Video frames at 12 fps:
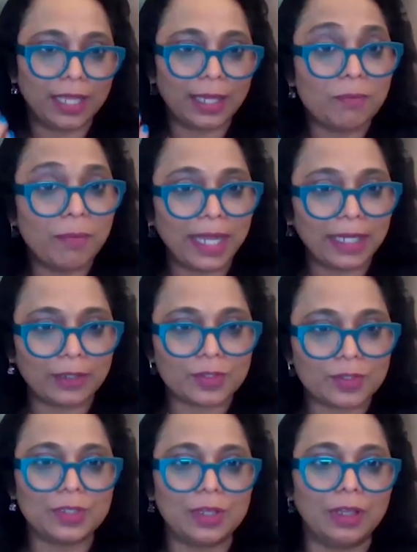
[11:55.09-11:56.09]
like
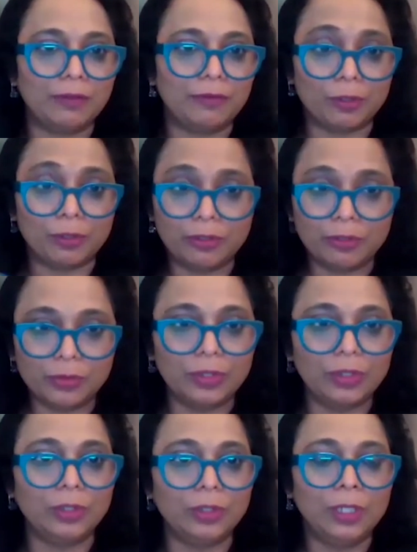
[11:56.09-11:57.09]
Microsoft or
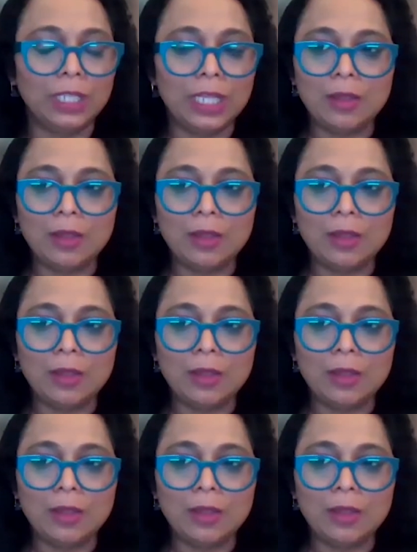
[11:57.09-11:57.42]
Google,